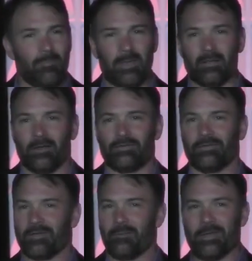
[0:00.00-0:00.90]
lunch is
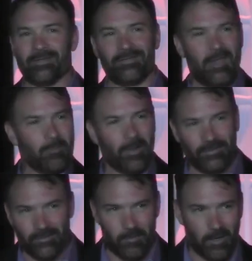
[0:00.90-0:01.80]
going to be in the same place
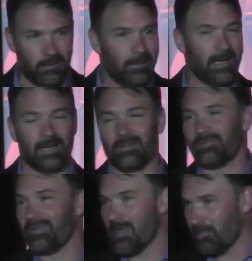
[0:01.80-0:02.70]
tomorrow and in the
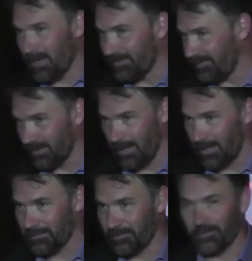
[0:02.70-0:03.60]
same place
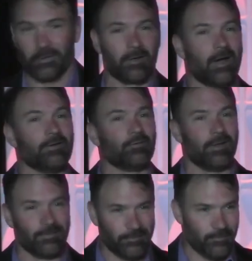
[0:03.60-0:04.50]
Sunday. So
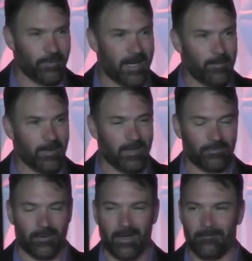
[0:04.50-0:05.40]
congratulations to the VIPs,
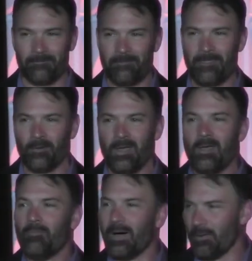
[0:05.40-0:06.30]
right?
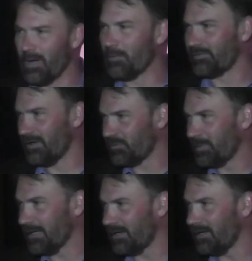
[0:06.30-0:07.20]
By the way, was lunch
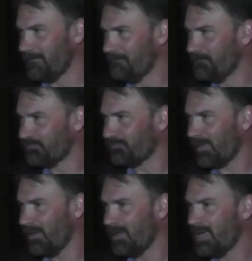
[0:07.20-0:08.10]
pretty good? Yeah.
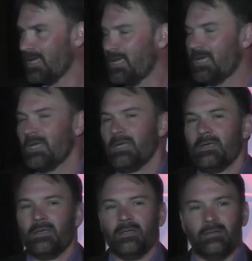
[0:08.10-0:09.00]

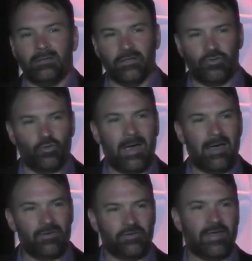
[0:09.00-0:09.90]
Did you have
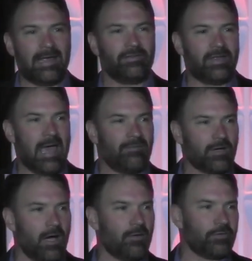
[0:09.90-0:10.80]
a chance to have a
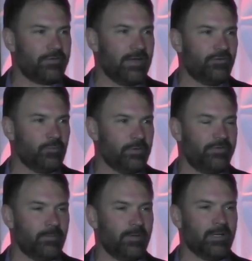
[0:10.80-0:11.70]
conversation with
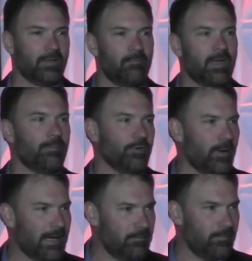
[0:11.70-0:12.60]
somebody that maybe you
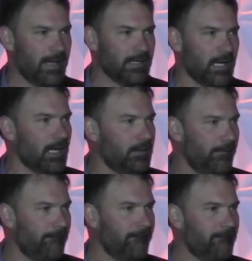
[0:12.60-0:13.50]
hadn't met yet?
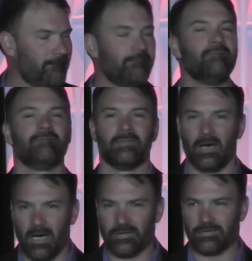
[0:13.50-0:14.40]
Yes.
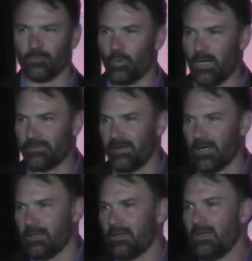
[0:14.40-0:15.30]
Awesome, well
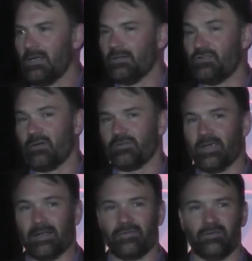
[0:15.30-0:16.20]
done. Did you have a
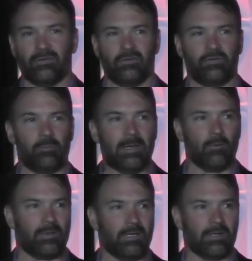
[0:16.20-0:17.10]
chance to speak
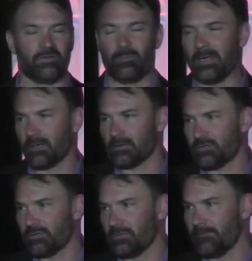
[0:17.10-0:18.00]
with any of the
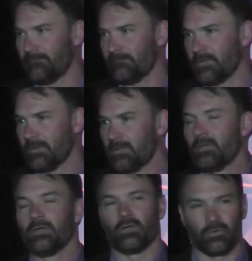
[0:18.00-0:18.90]
speakers? Yes.
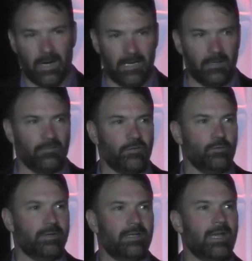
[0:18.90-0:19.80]
Great. If you
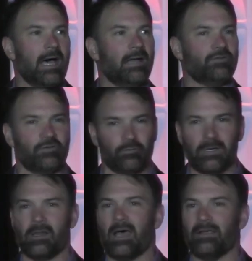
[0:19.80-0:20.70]
did not, just
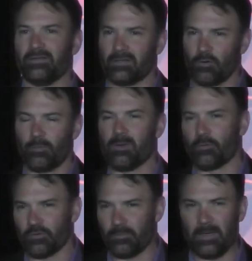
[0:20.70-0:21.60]
realize that there will be
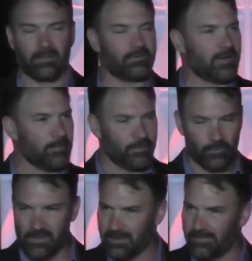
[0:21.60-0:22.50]
more speakers coming through
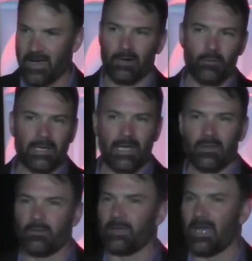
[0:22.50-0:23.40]
the entire weekend.
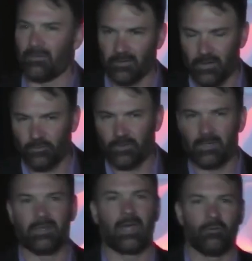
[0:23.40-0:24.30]
They'll be having lunch with you
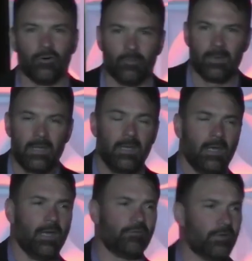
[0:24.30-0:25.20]
in that room.
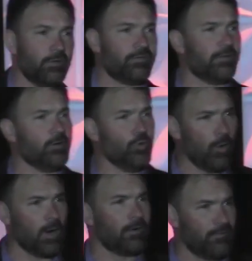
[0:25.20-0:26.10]
And for those of you who
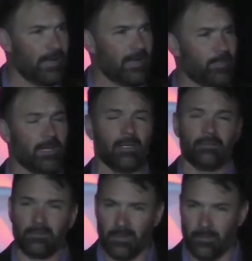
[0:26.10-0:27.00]
aren't VIP,
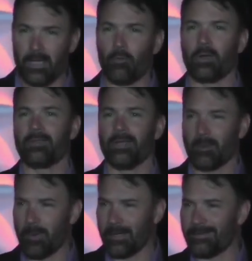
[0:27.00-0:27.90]
you might want to think
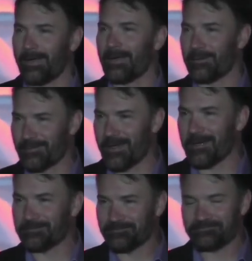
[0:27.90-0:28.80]
about that. How's that?
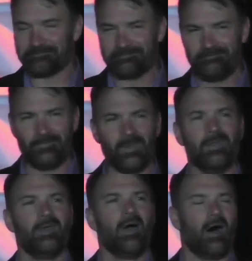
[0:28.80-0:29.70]

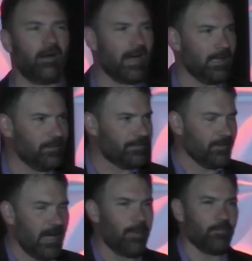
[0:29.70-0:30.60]
All right, listen,
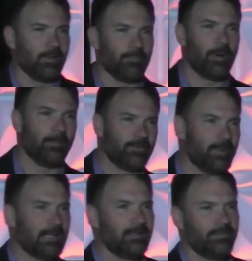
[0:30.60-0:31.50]
I'm really pumped
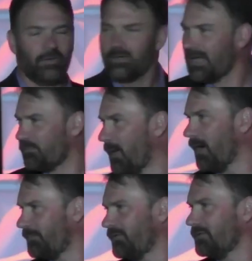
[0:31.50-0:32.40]
about this. Are you guys
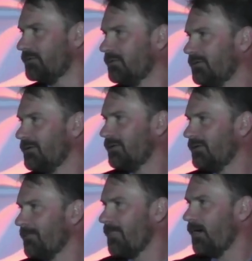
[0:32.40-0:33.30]
pumped? Yes.
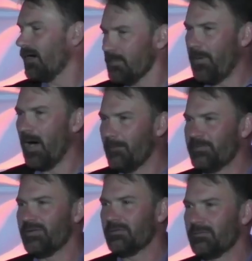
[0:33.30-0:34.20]
Are you pumped?
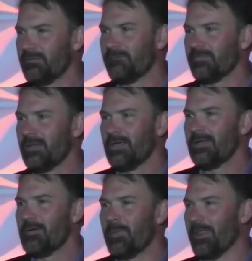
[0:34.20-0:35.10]

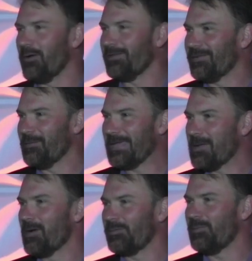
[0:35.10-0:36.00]
Yes. By the way, somebody came
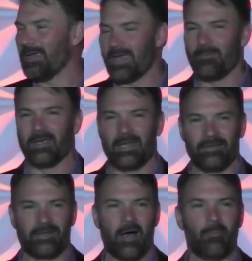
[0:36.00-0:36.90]
up to me and gave me a nice
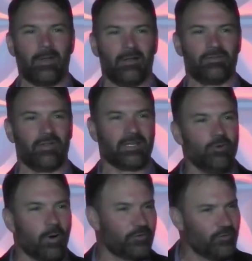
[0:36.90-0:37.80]
compliment at lunch. They're like, you
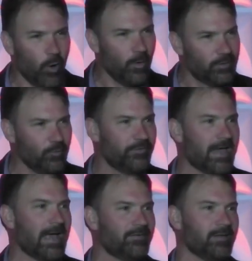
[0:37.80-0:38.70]
are so
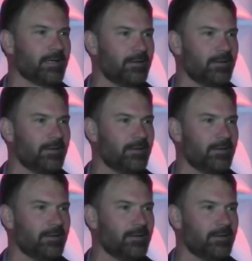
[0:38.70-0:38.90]
enthusiastic.